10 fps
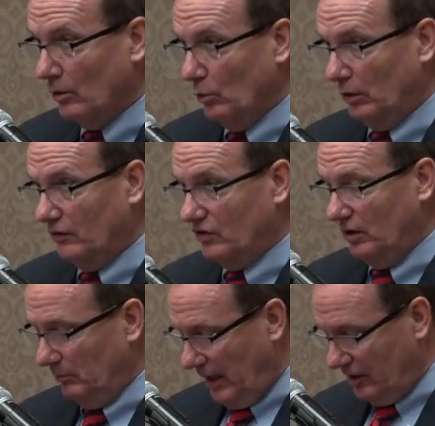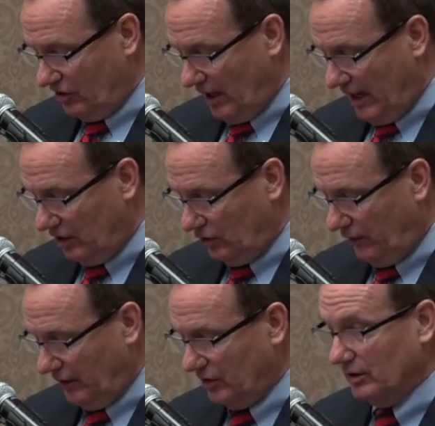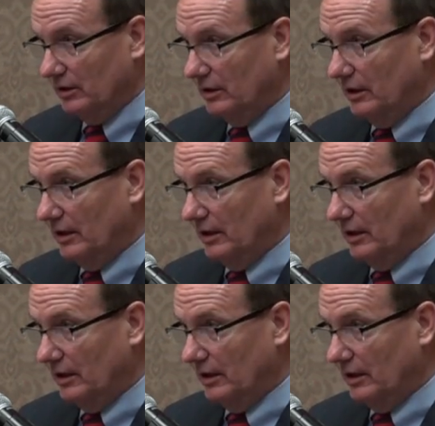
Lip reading: would have seemed like science fiction